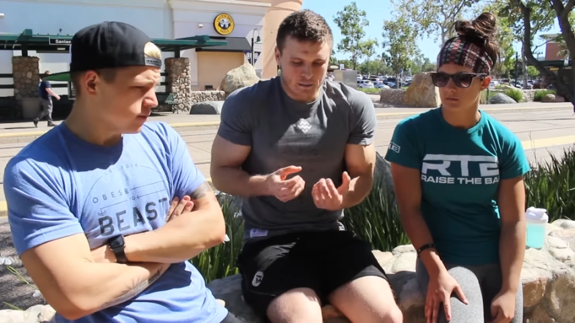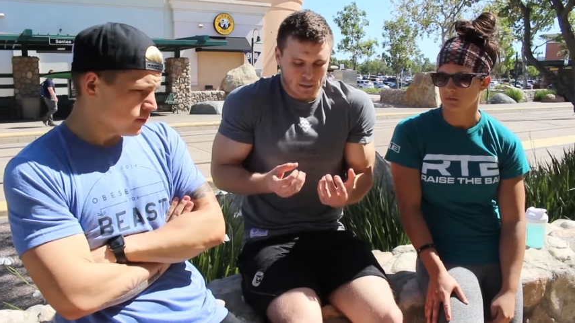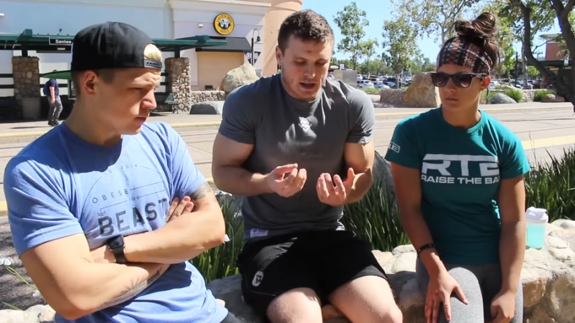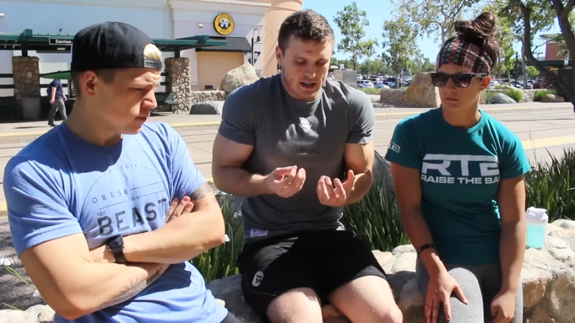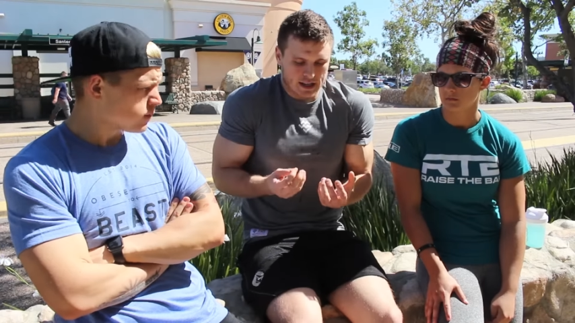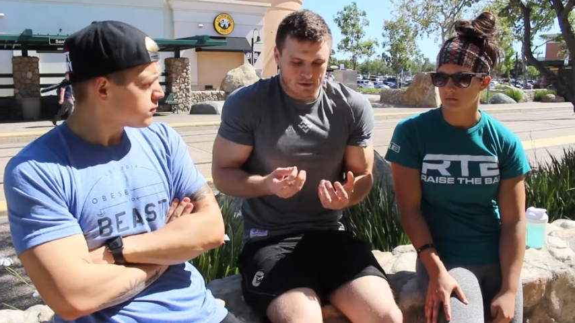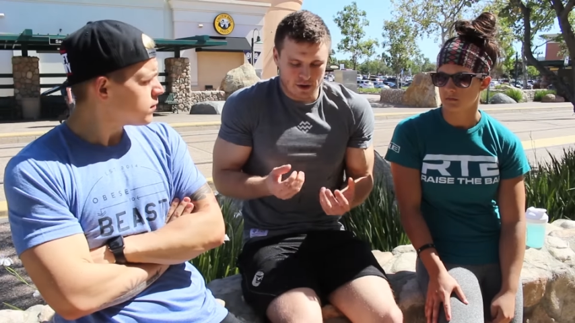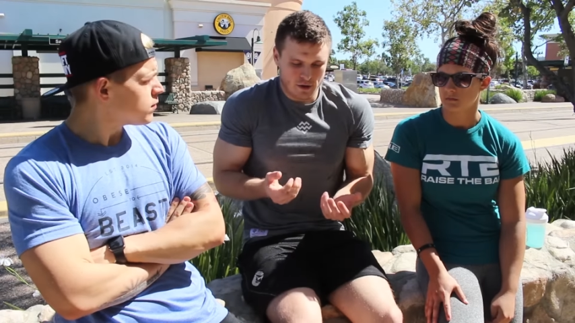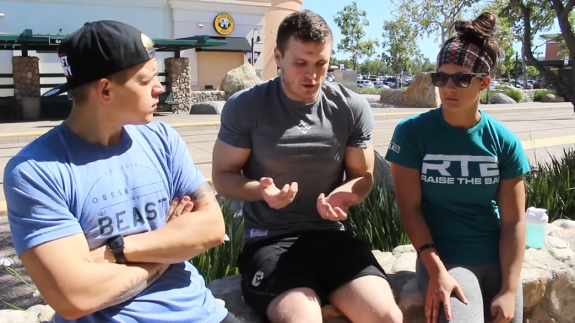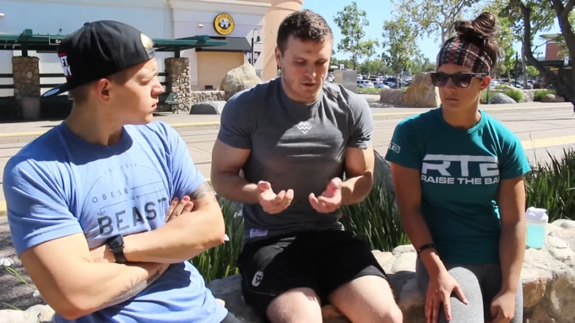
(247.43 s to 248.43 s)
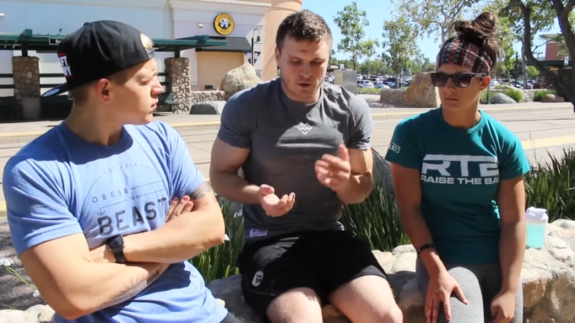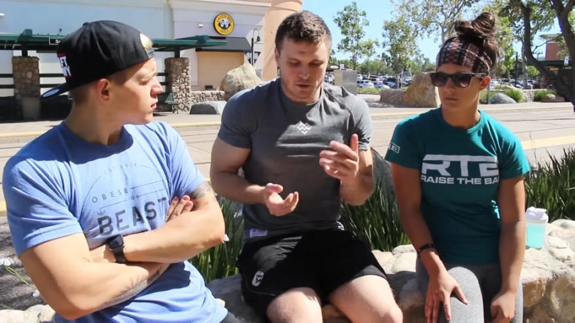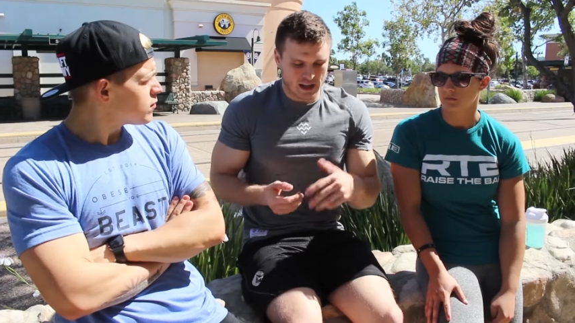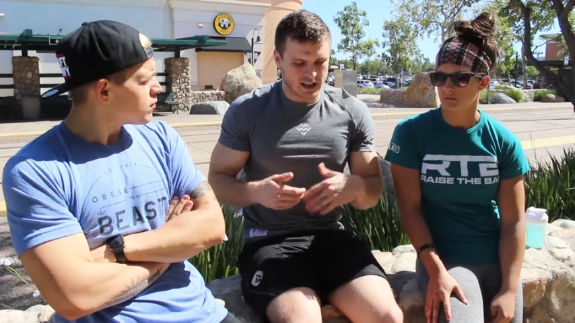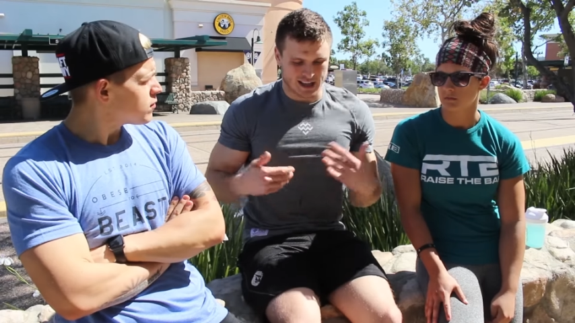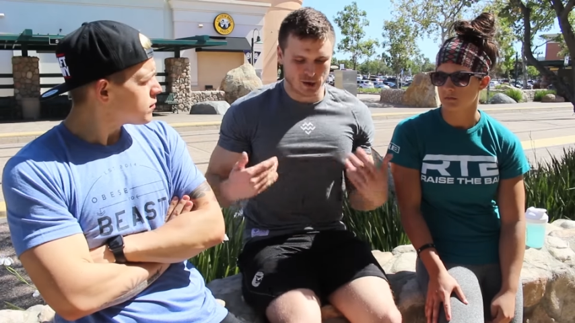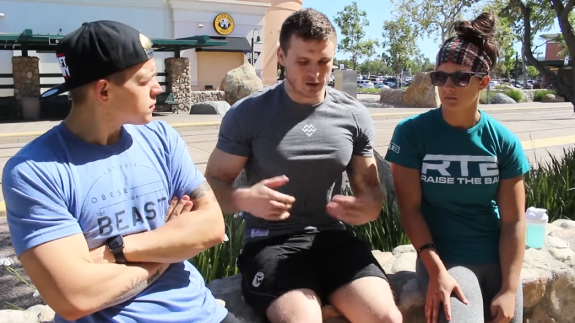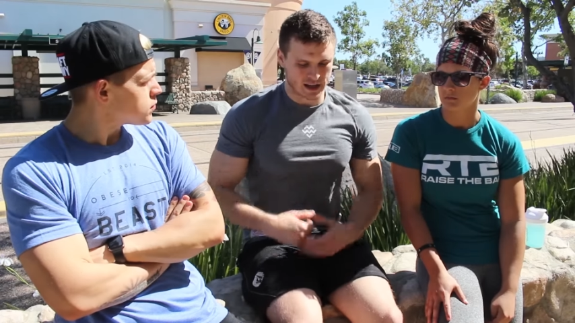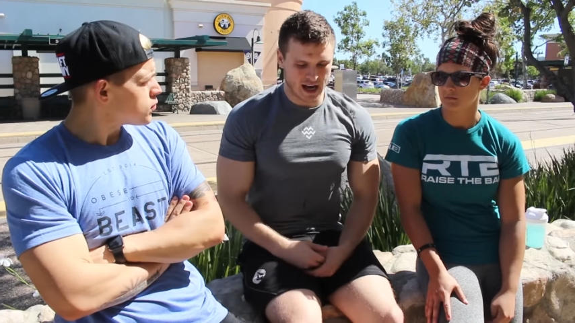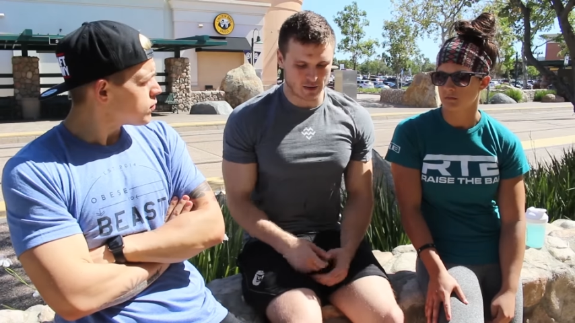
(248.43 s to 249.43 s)
Speaker 1: Because if you only eat like
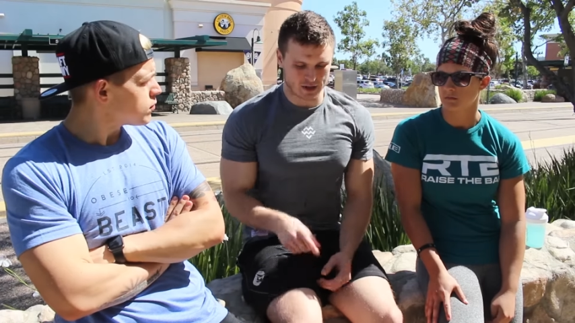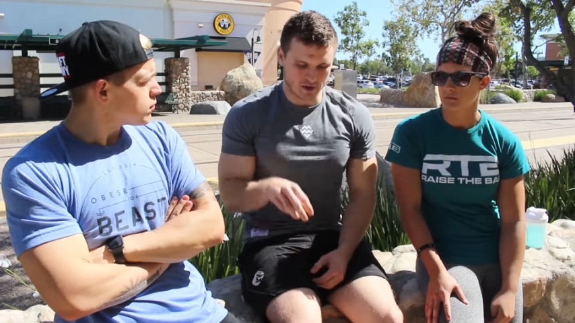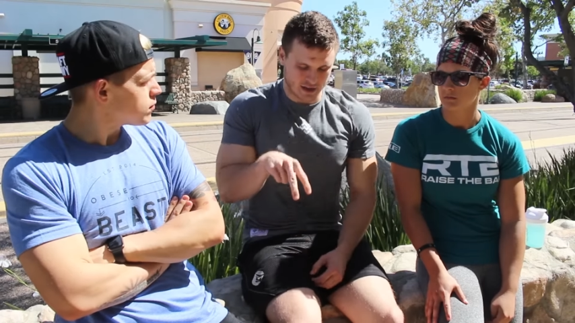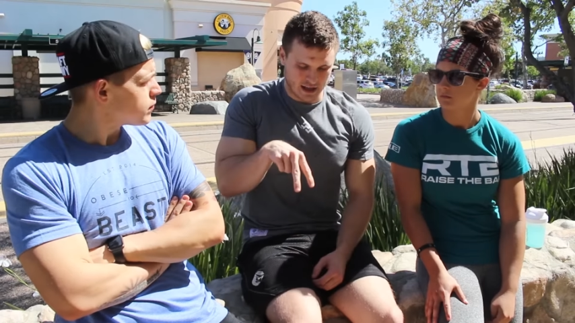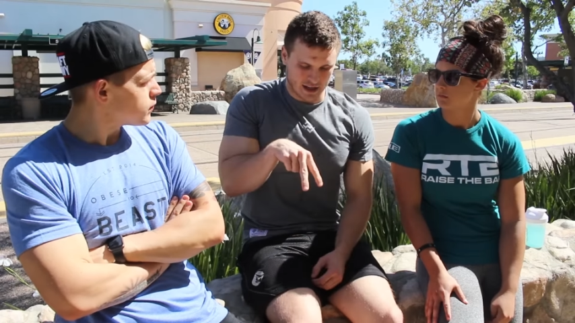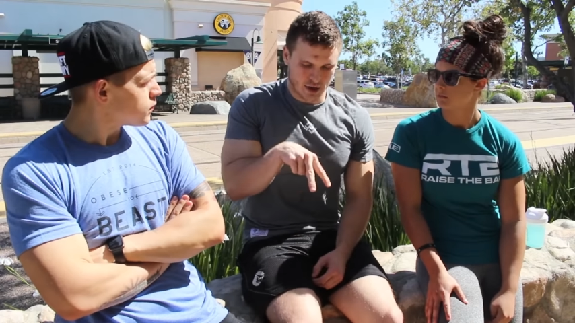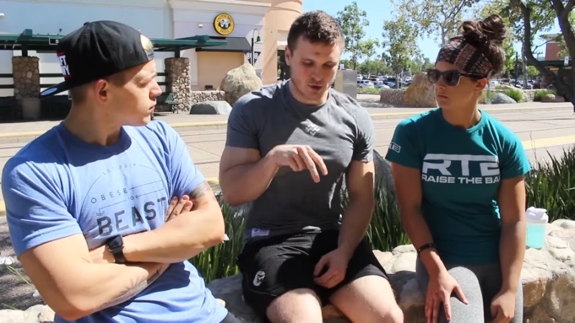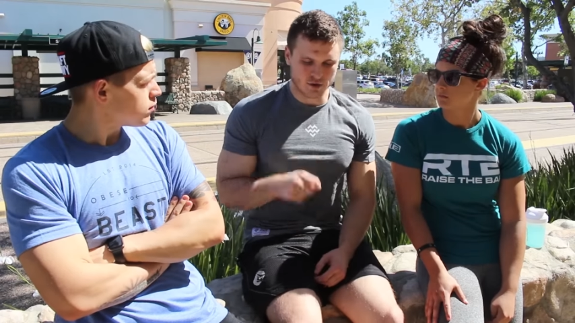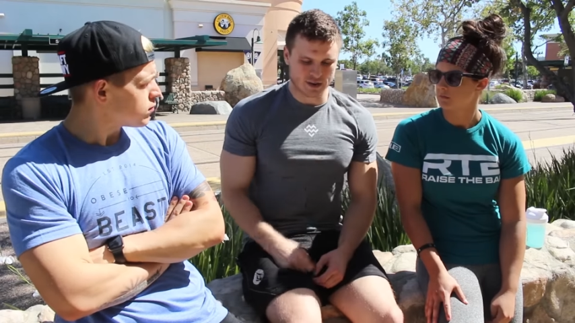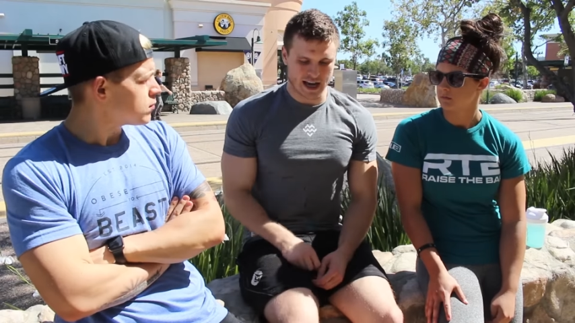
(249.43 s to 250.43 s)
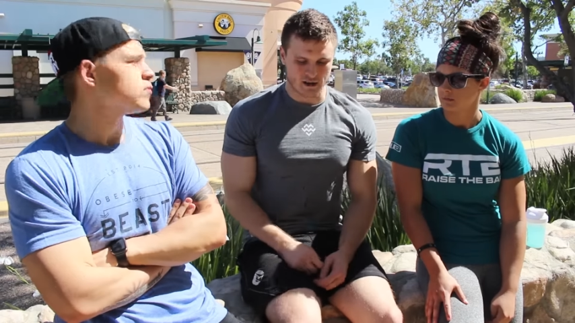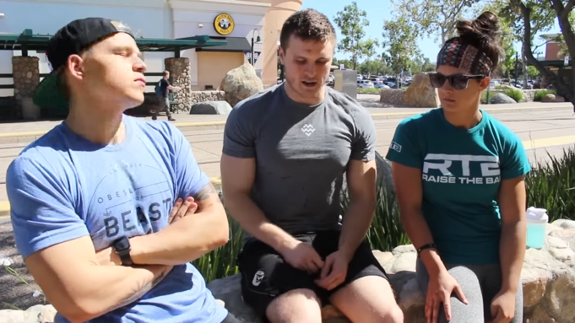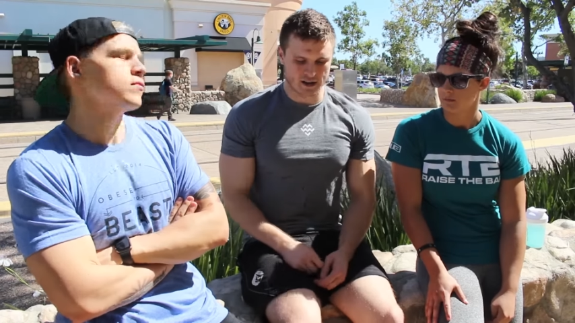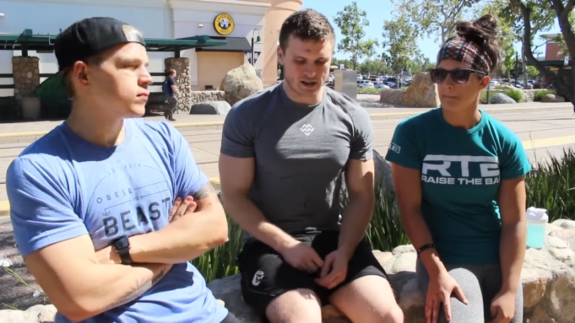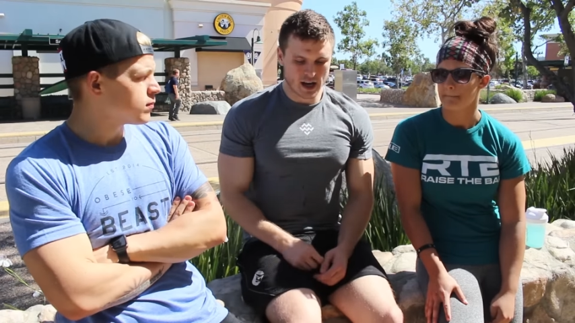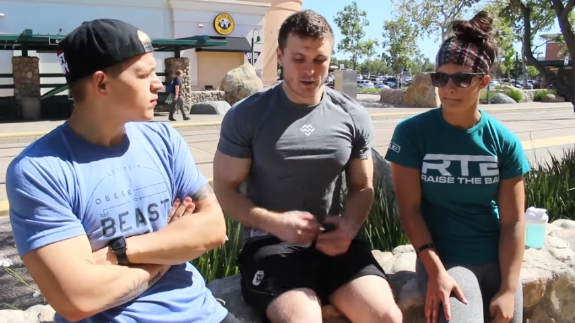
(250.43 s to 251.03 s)
200 calories, you only get like 2 of those outlets.